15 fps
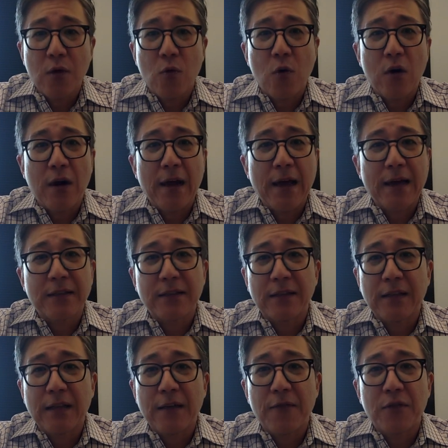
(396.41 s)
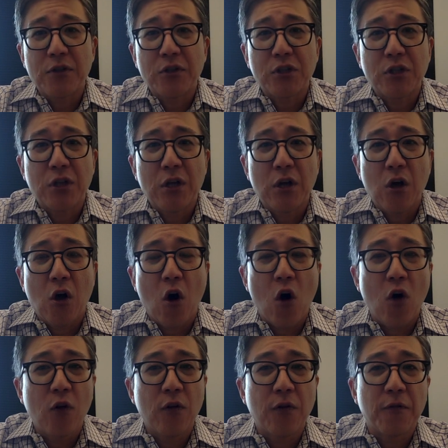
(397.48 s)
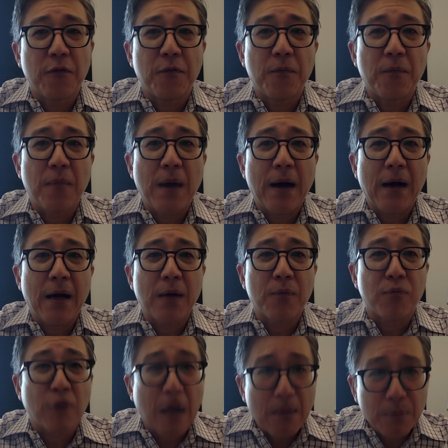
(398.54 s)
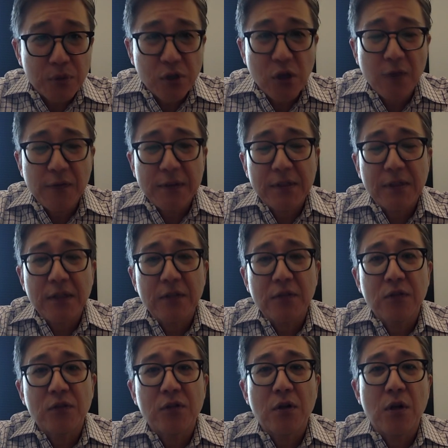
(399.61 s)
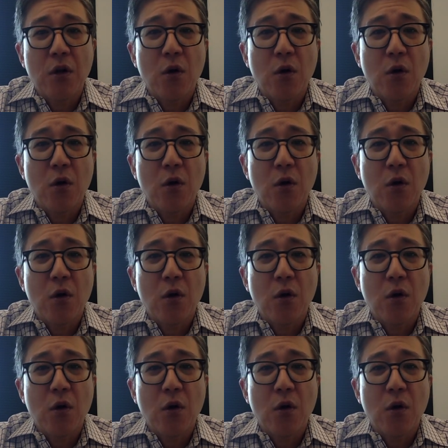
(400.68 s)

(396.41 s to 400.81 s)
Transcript: where I had to leverage all of my problem solving skills,